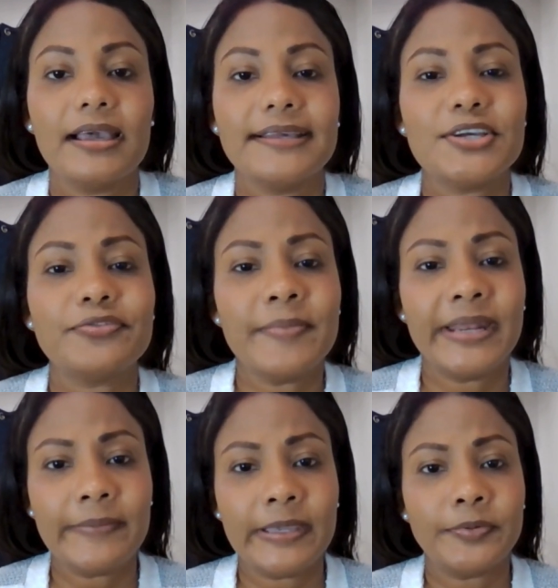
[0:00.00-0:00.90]
So, for
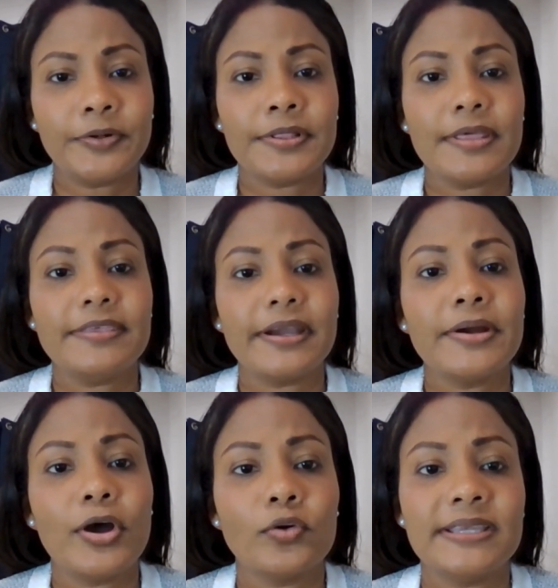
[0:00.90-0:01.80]
many people, their
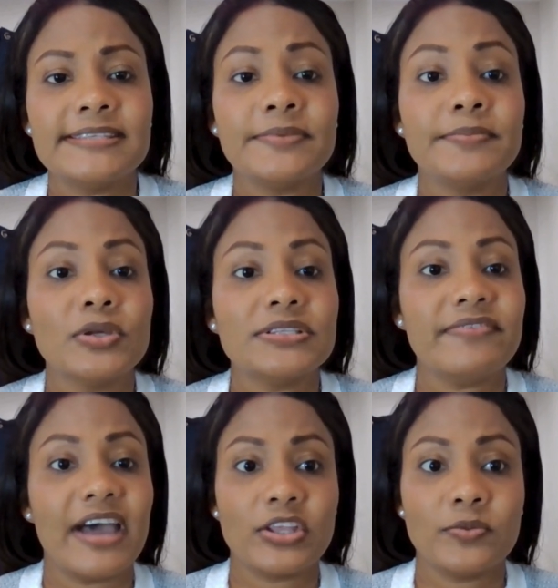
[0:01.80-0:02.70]
home is their most
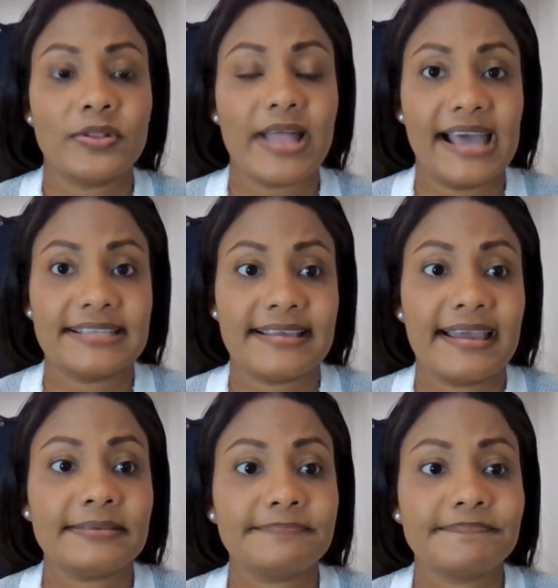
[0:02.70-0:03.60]
valuable
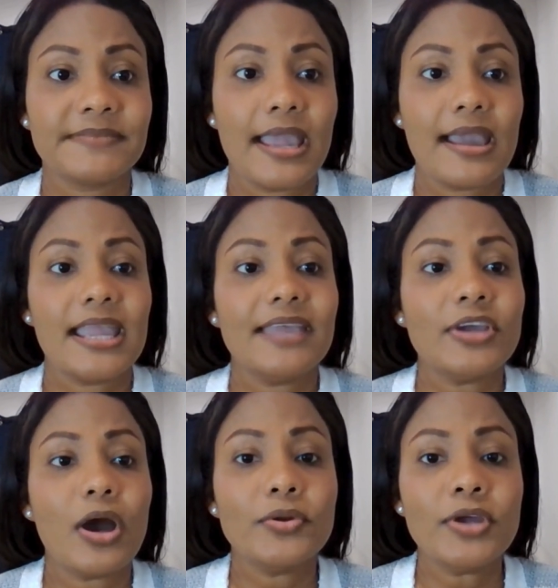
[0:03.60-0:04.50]
asset. If
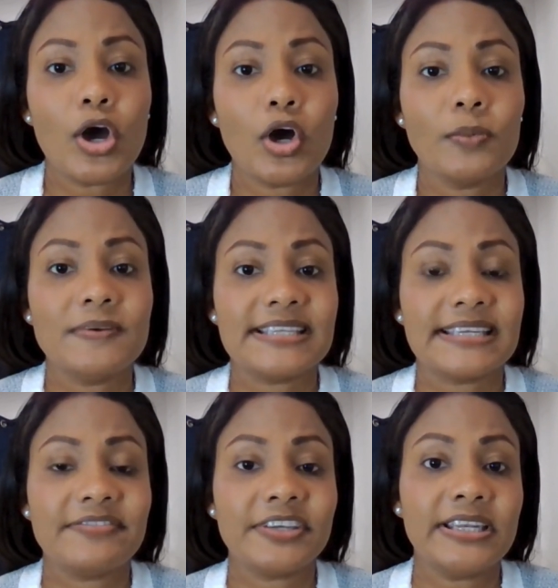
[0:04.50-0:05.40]
you own a home with
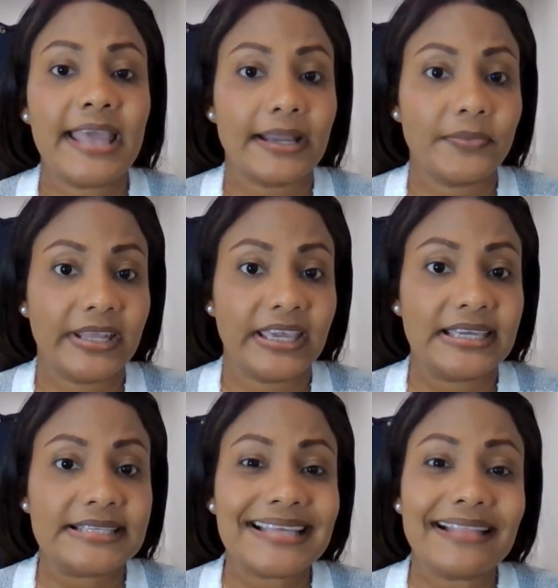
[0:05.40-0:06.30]
significant
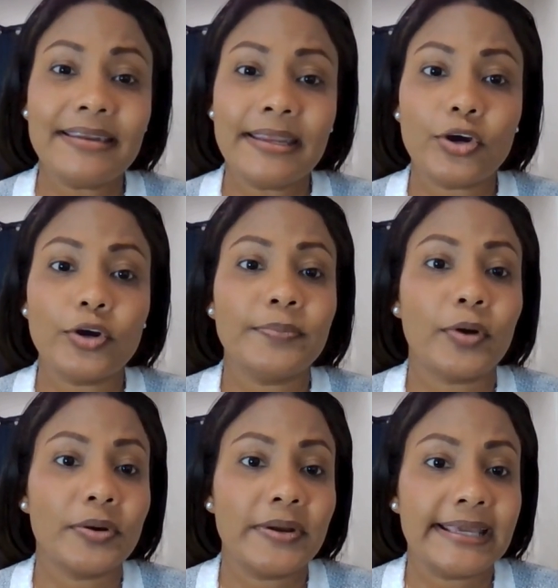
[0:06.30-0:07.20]
equity, selling it or
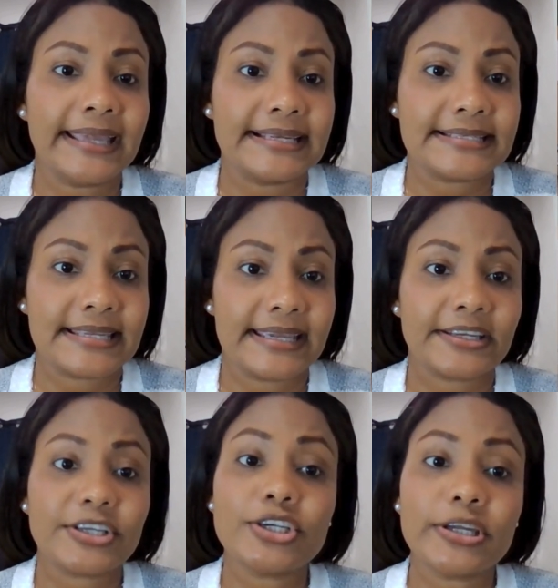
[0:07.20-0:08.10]
borrowing against
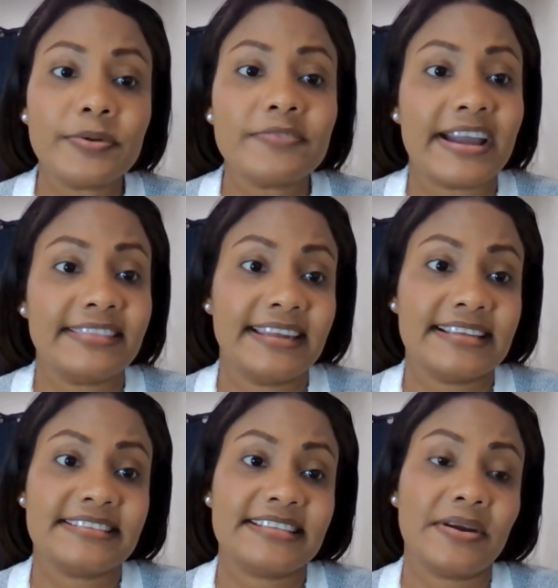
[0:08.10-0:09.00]
it could provide the
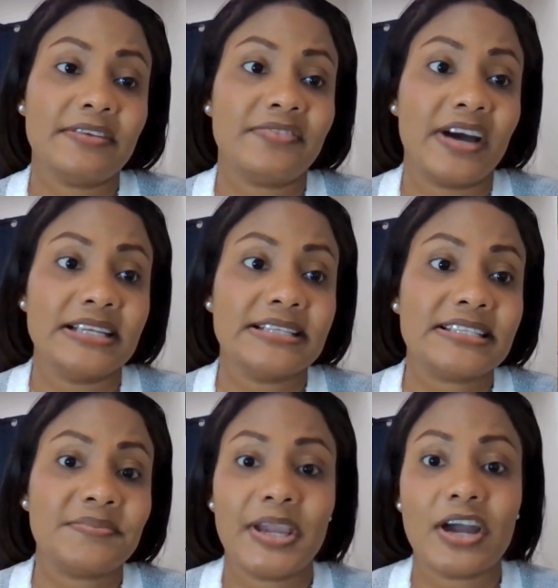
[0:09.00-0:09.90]
necessary funds
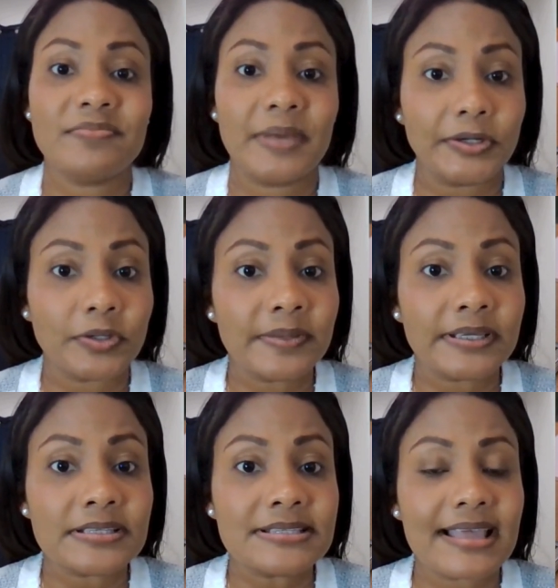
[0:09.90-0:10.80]
to pay off medical
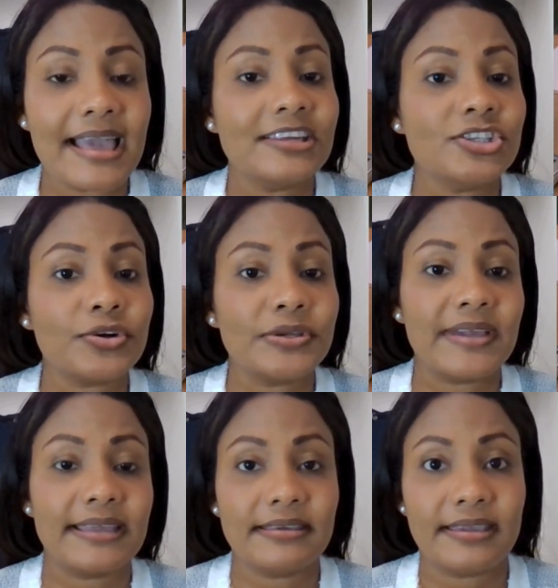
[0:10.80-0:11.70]
bills and ensure you
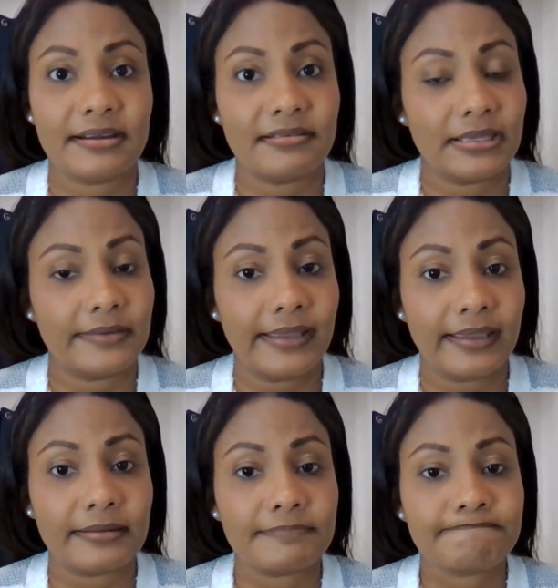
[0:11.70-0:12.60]
get the care that you
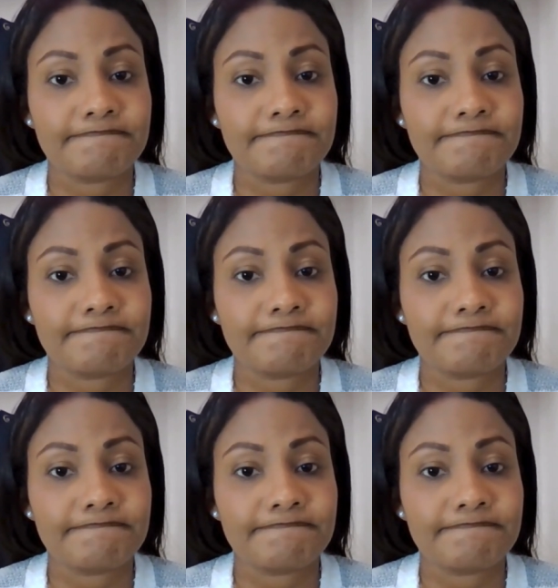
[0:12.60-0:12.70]
need.